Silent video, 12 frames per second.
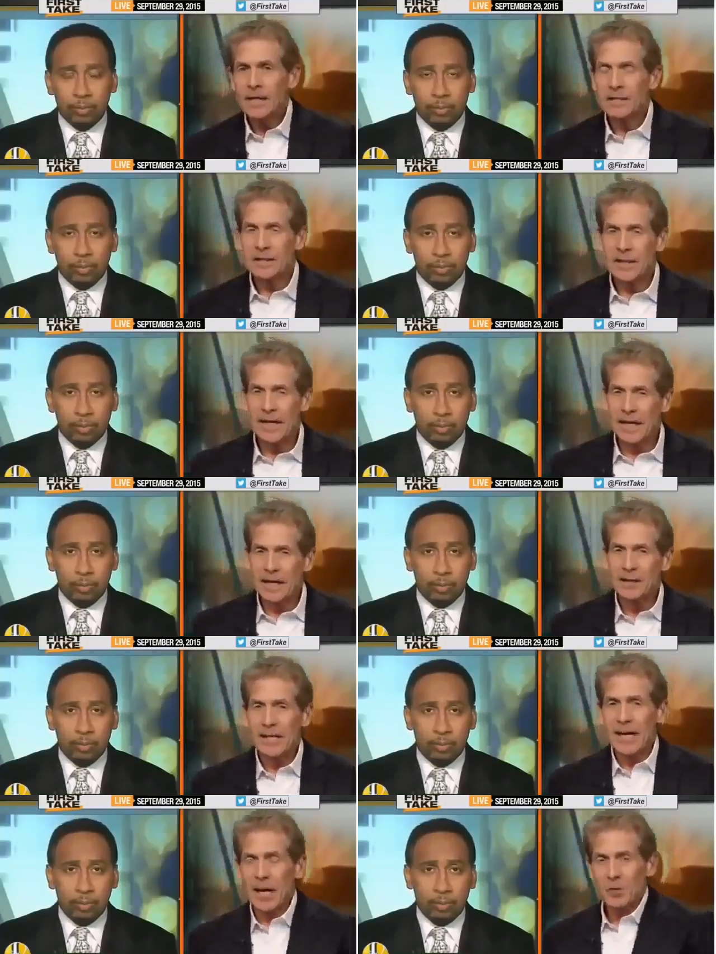Speaker 1: His
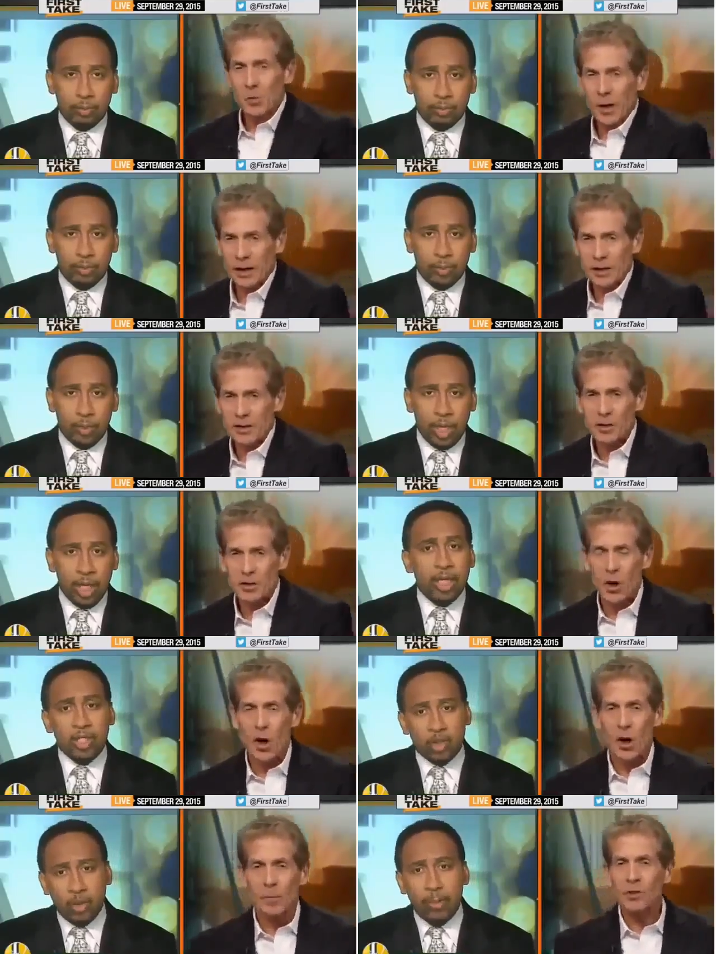legs as well as his
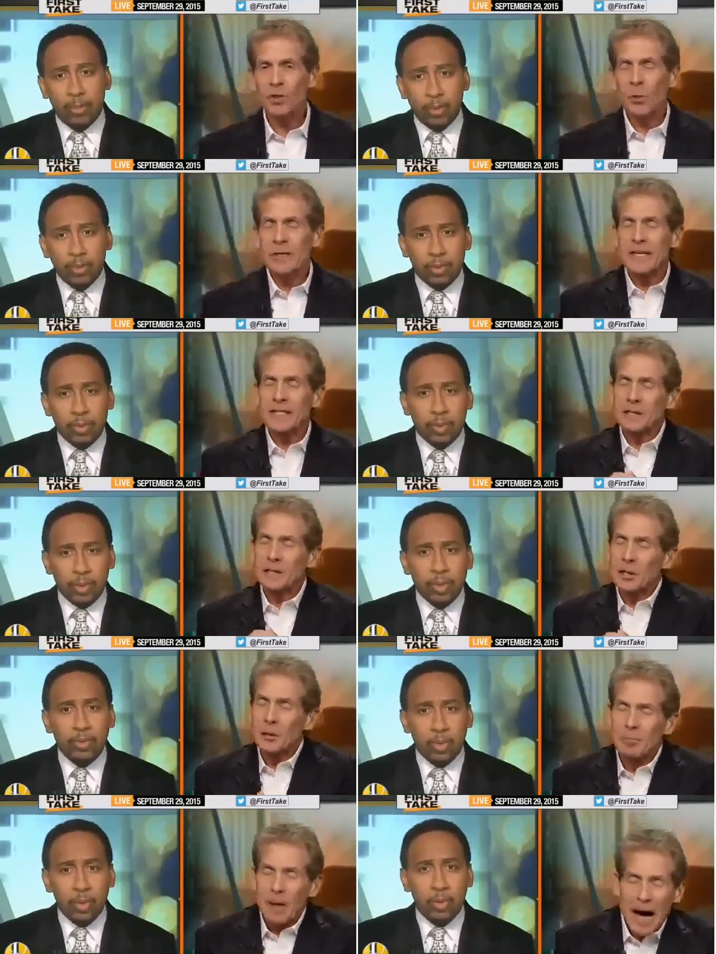he arms. So he has a
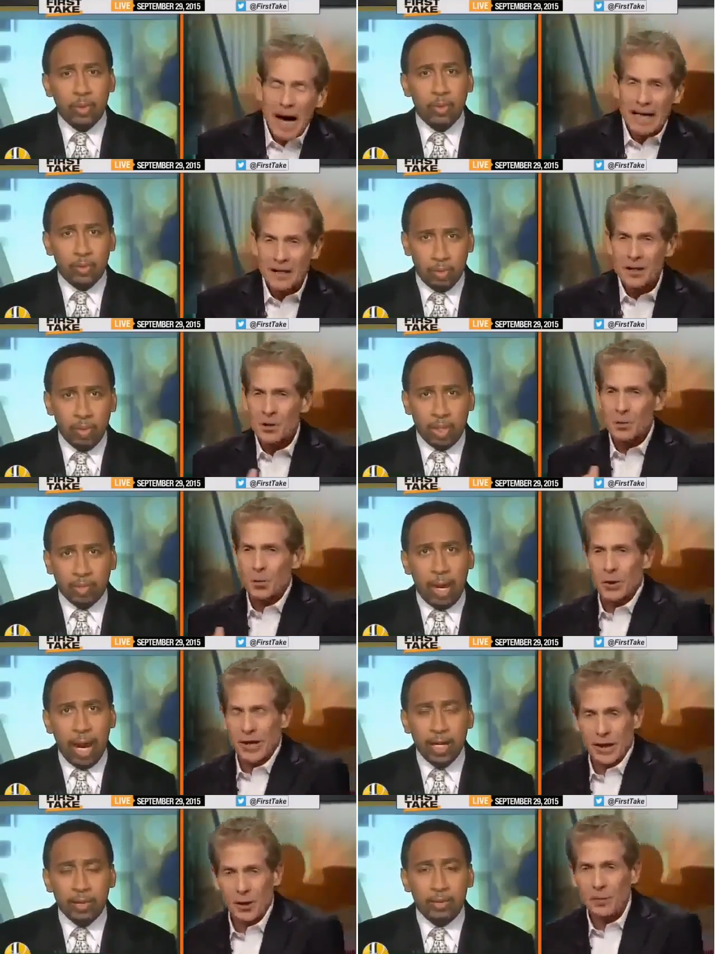little bias
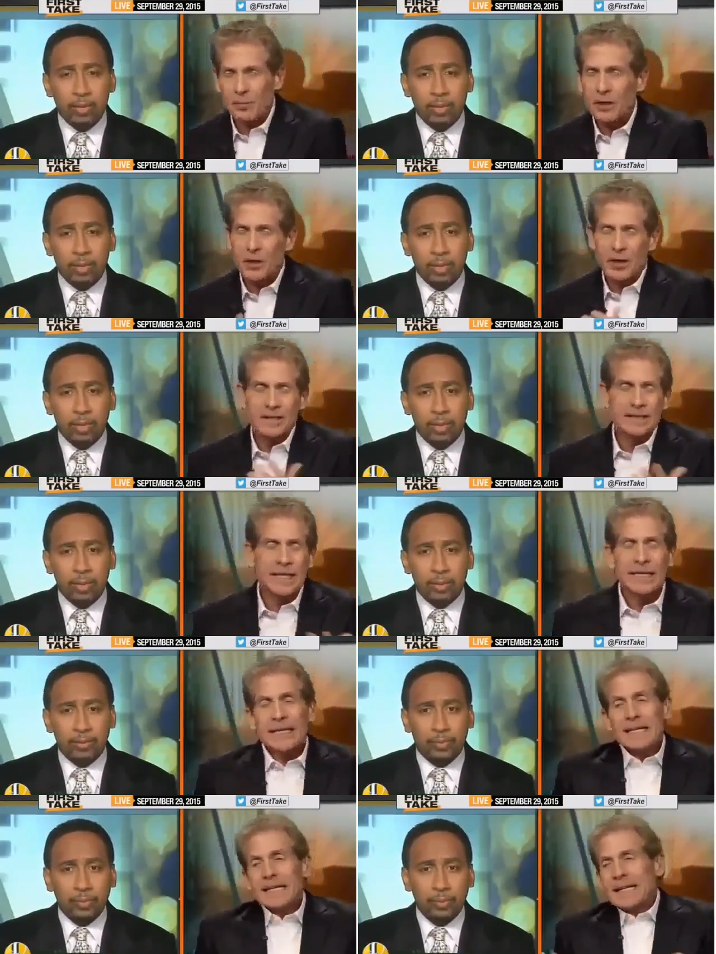toward right. Aaron because
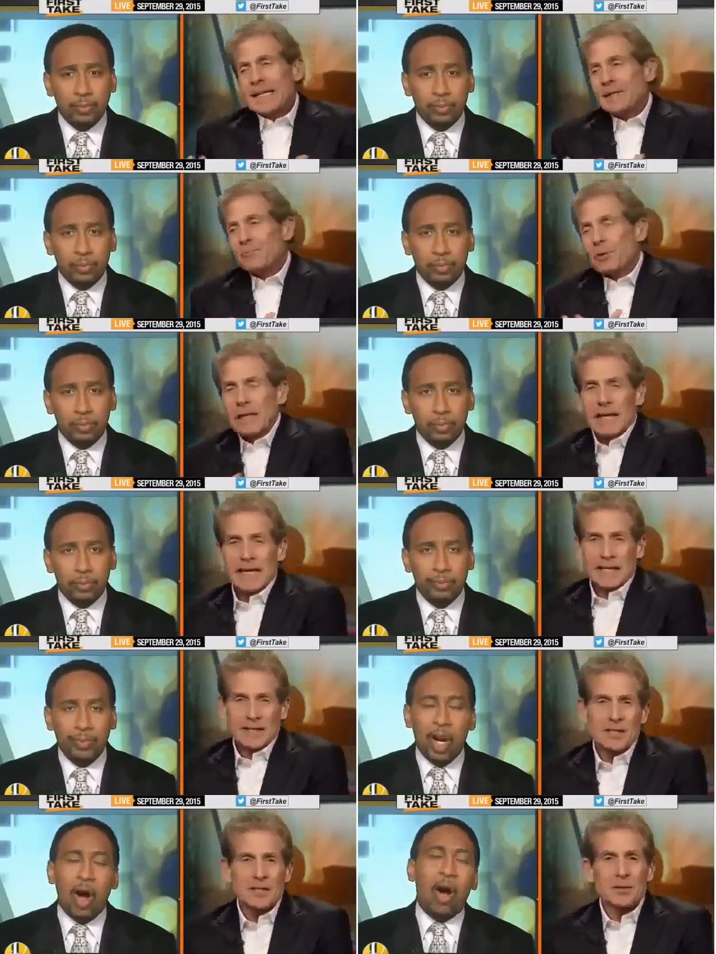he
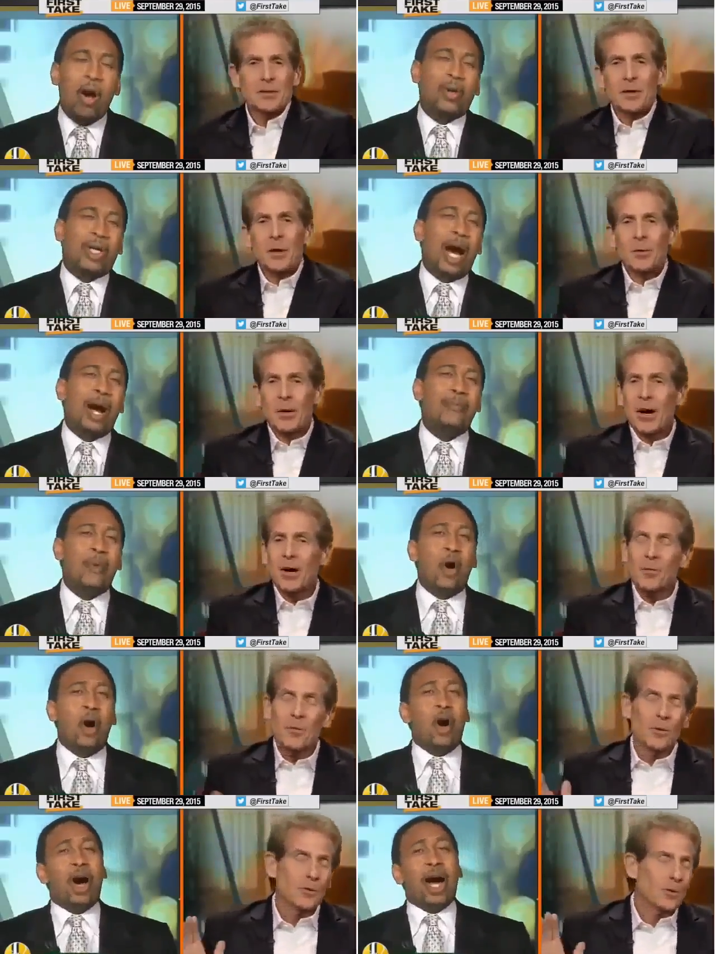relates. Oh, you know, come on.
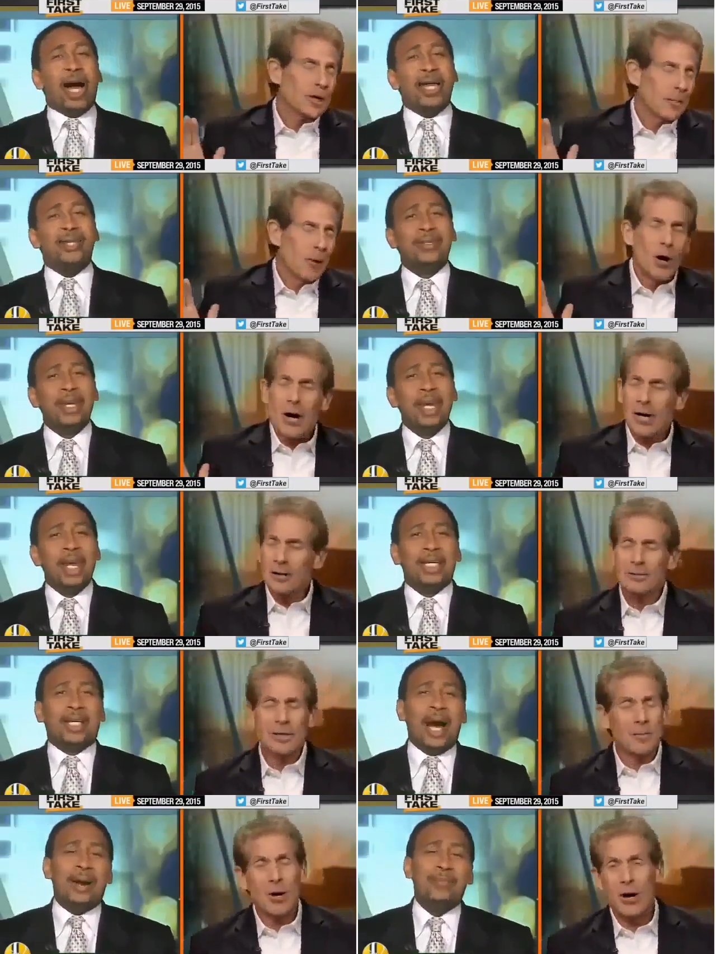Well, come
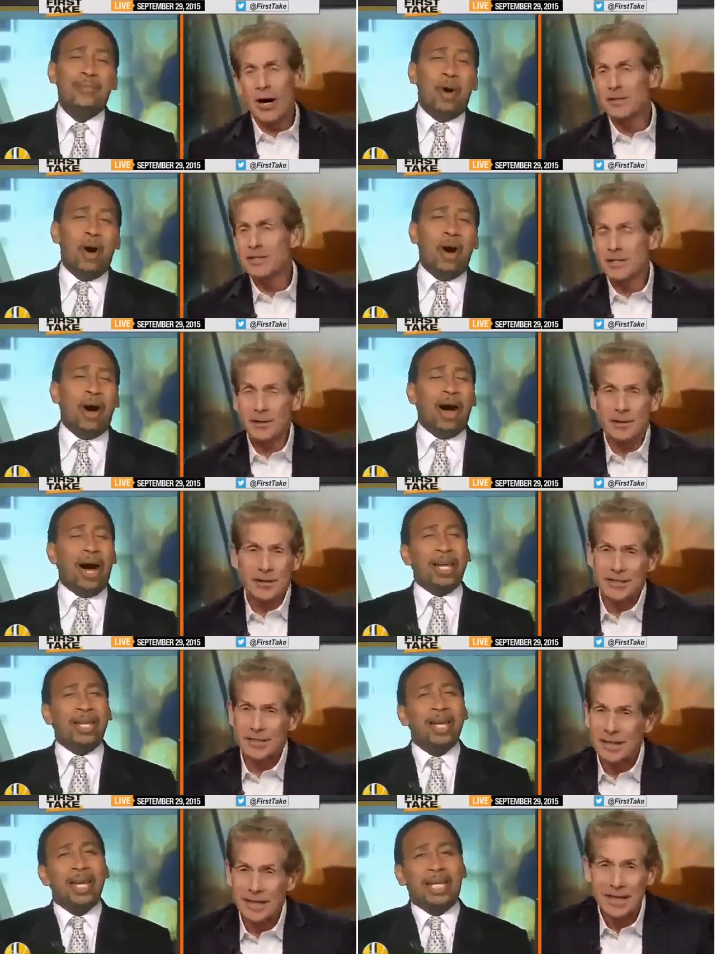on. Come, come on. on.
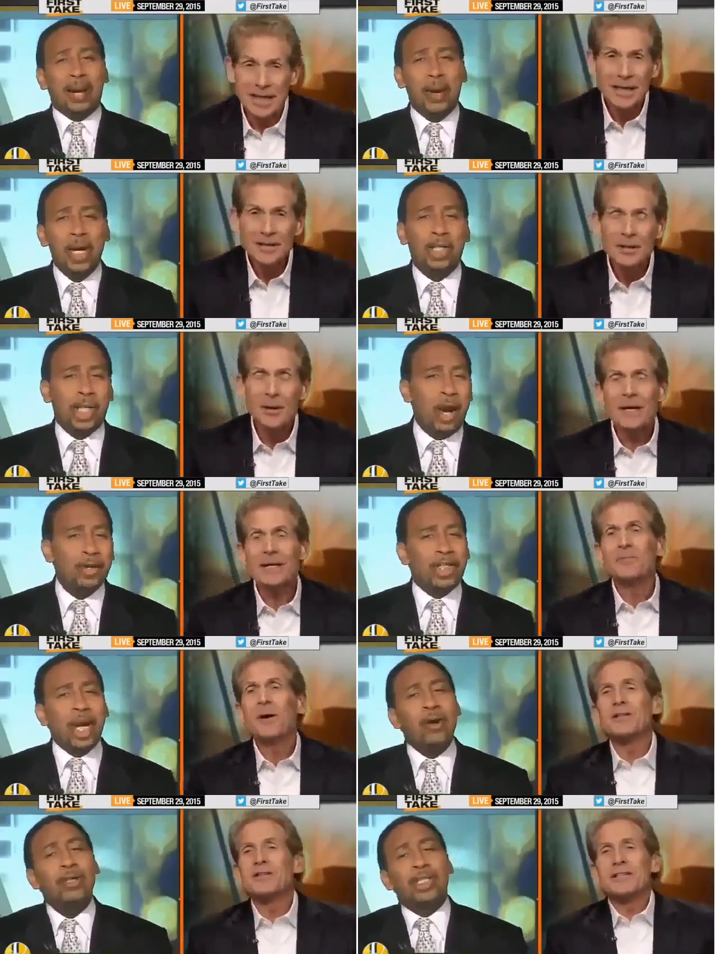Seriously. Come, you know, show,
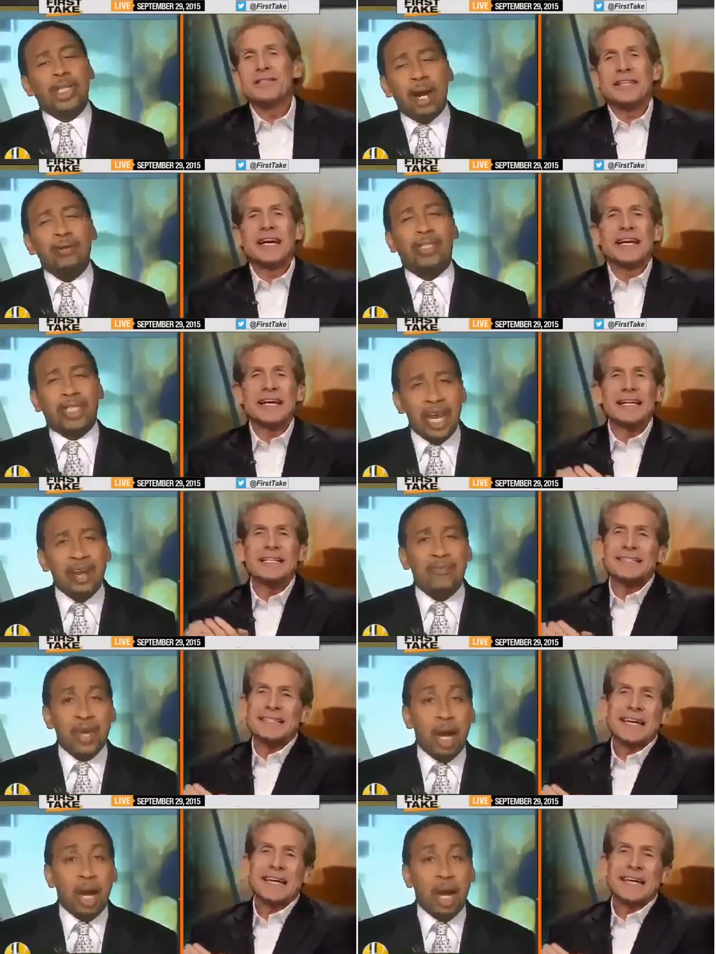he wants show, to show say Steve